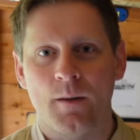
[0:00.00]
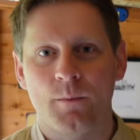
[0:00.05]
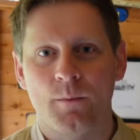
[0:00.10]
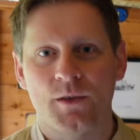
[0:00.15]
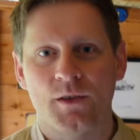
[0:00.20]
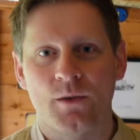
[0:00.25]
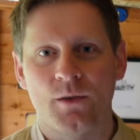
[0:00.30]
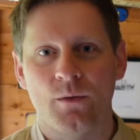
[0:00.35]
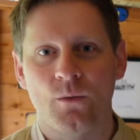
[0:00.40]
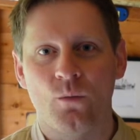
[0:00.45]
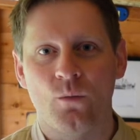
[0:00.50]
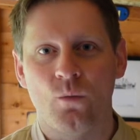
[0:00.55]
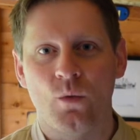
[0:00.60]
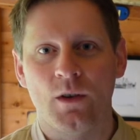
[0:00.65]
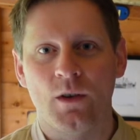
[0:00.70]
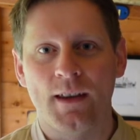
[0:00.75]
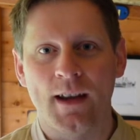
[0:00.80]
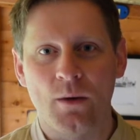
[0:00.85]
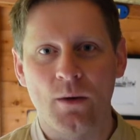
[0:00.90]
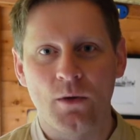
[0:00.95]
So we'll
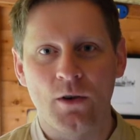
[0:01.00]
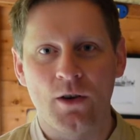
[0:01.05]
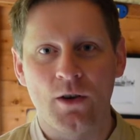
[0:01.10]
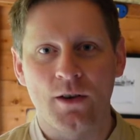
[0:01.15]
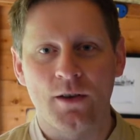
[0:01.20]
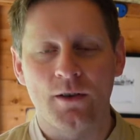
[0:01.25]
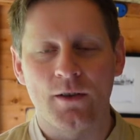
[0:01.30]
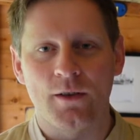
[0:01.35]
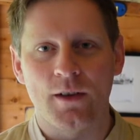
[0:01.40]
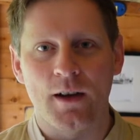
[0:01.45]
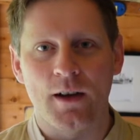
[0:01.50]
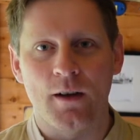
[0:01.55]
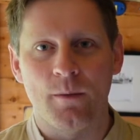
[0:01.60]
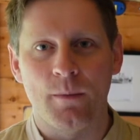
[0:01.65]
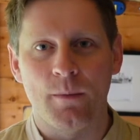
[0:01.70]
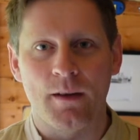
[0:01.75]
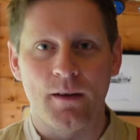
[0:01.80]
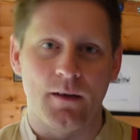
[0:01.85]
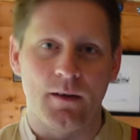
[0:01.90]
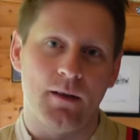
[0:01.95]
now look at
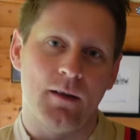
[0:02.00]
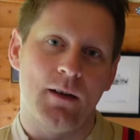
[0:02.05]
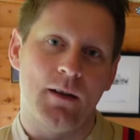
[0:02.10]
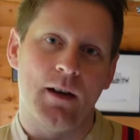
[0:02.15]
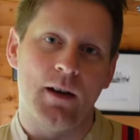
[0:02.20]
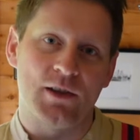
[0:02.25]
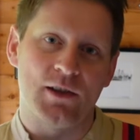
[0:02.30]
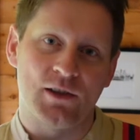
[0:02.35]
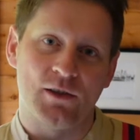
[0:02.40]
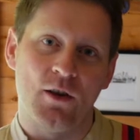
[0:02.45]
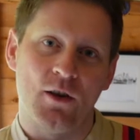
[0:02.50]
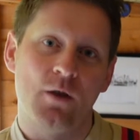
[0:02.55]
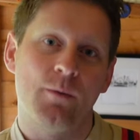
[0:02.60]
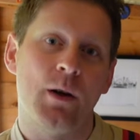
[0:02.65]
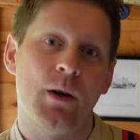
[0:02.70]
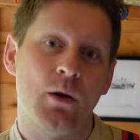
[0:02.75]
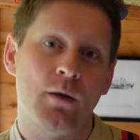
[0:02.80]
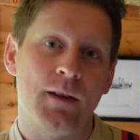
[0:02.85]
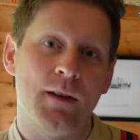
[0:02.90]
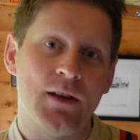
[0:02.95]
a
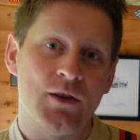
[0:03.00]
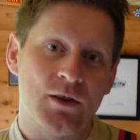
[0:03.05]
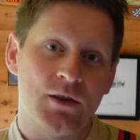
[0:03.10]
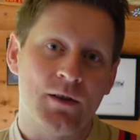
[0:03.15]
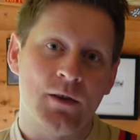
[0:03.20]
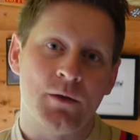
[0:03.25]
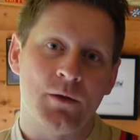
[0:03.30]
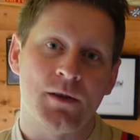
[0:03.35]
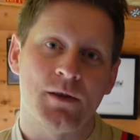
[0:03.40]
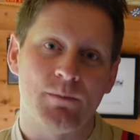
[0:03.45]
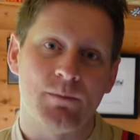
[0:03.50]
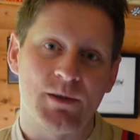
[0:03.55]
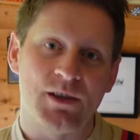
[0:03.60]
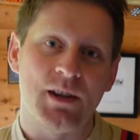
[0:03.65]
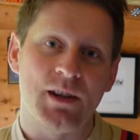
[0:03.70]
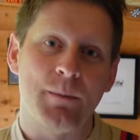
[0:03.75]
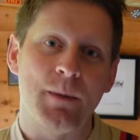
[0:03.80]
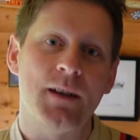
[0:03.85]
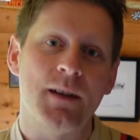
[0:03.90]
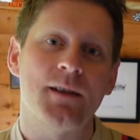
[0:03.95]
slow-mo of each of those
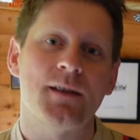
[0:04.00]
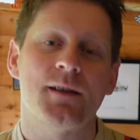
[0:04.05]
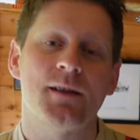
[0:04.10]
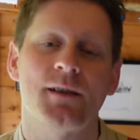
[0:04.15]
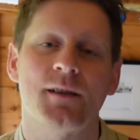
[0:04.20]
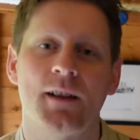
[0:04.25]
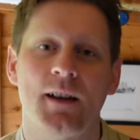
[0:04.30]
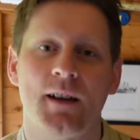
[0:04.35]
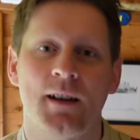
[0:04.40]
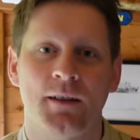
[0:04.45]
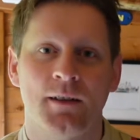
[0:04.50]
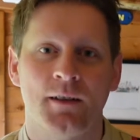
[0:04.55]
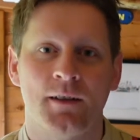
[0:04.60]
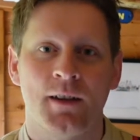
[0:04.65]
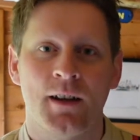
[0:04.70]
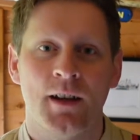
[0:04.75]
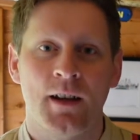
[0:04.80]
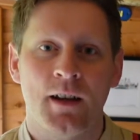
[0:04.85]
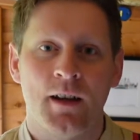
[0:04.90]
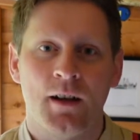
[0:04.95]
snippets and
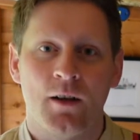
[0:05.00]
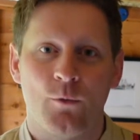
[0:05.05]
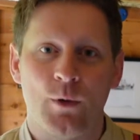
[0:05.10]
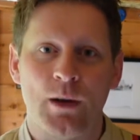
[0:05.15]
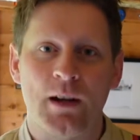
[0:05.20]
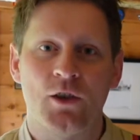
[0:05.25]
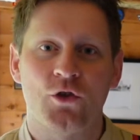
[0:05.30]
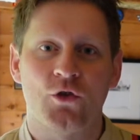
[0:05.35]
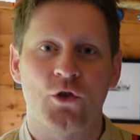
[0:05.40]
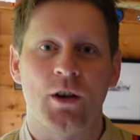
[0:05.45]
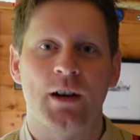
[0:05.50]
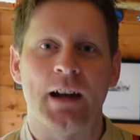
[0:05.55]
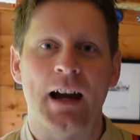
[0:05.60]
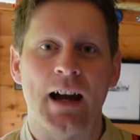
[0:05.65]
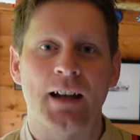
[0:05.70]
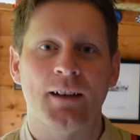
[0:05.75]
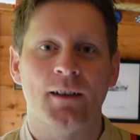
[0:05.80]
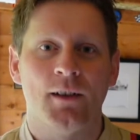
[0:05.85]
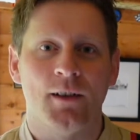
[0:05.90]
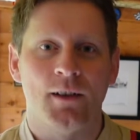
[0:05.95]
really try and
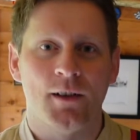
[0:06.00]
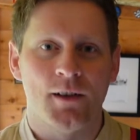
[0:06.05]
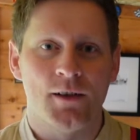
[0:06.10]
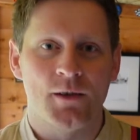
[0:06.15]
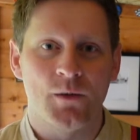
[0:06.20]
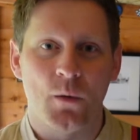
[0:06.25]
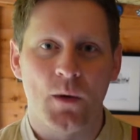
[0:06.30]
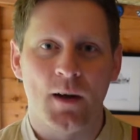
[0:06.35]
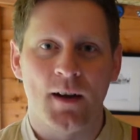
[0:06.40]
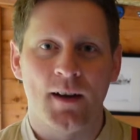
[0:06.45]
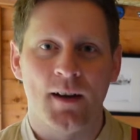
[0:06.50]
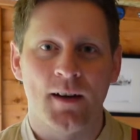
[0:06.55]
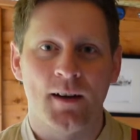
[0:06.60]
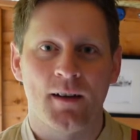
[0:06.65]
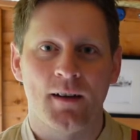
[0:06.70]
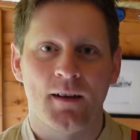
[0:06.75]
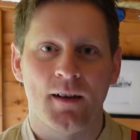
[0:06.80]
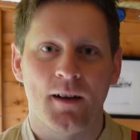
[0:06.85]
analyse where